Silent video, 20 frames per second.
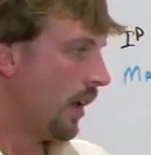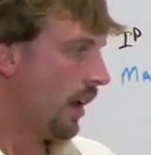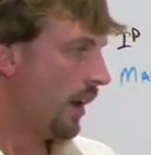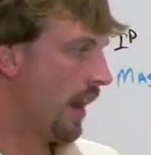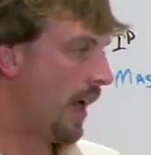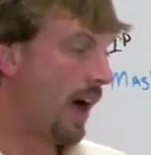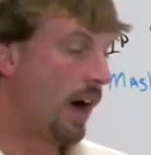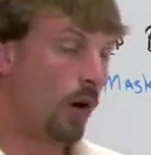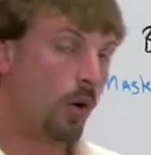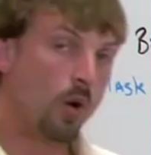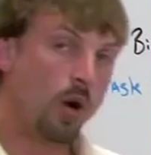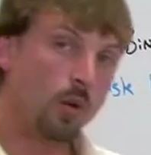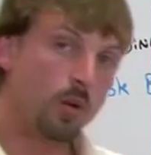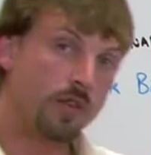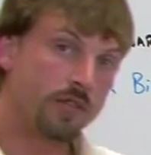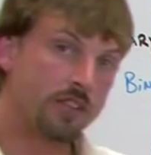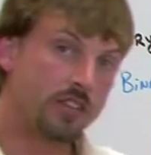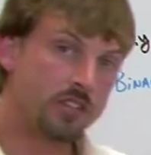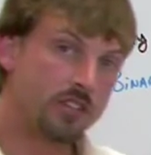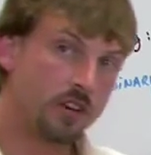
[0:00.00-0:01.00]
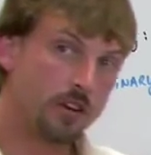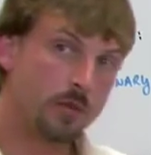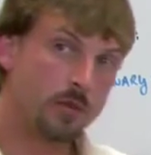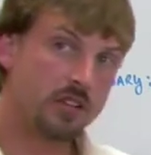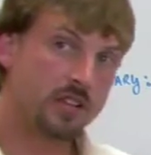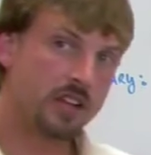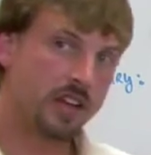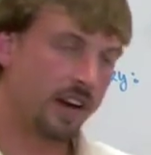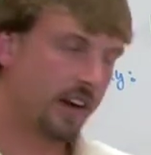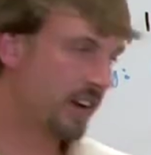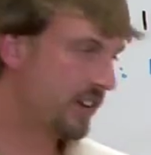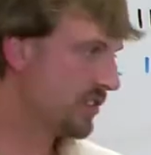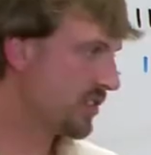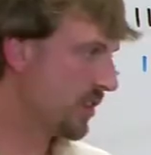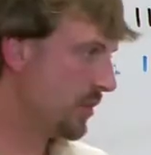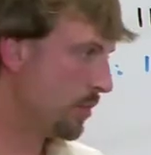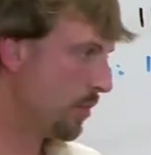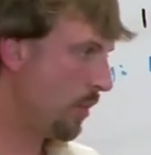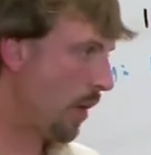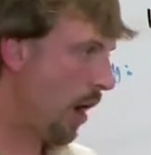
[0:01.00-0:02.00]
Now, what we've determined here is
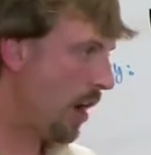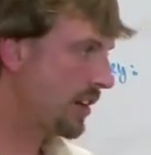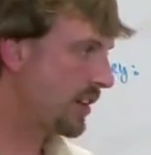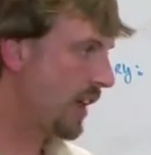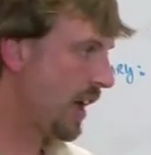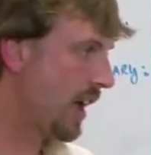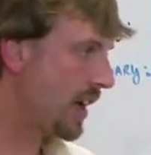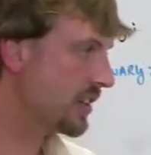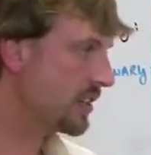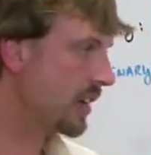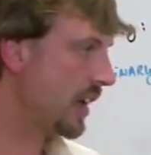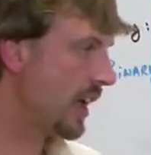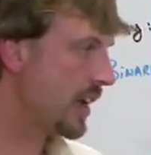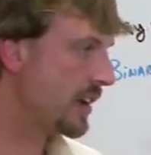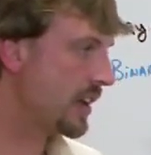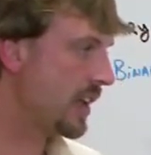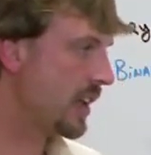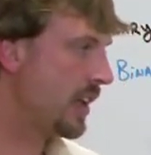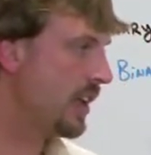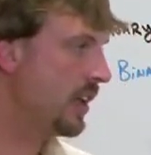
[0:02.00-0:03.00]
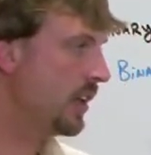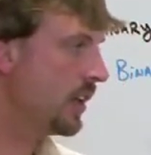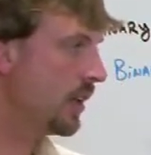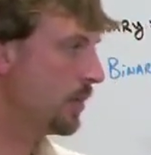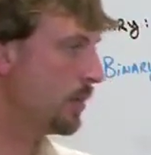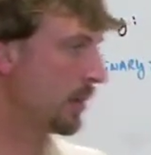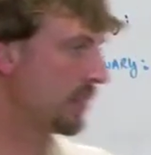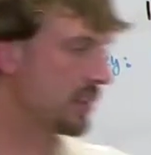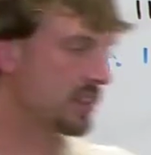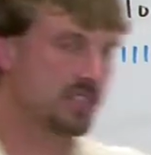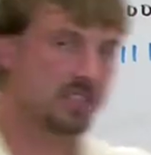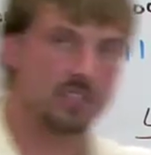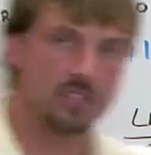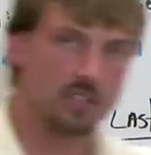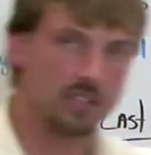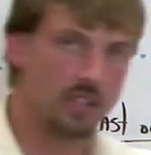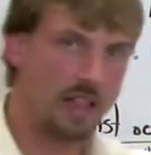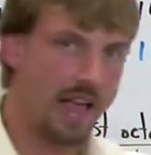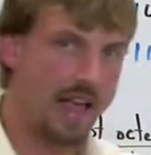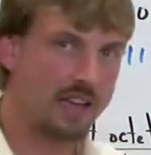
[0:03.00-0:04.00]
the broadcast ID, but this is
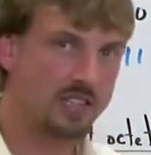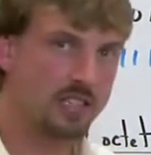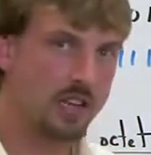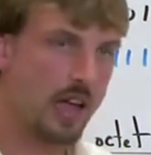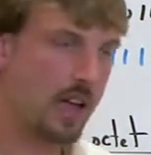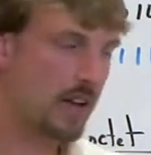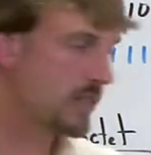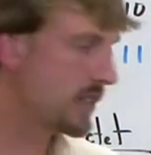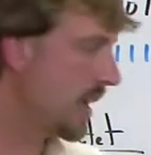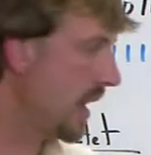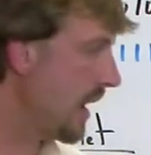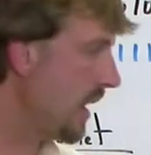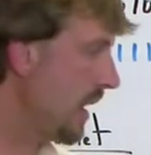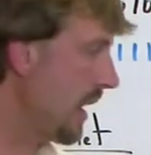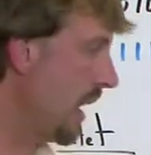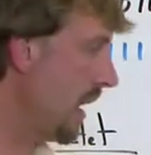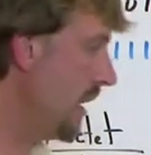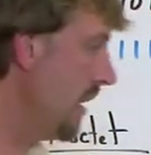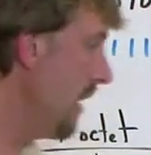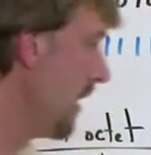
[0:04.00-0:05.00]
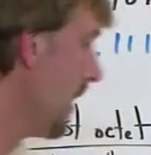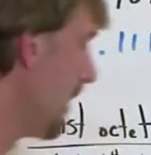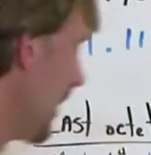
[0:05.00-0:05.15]
the last octet again.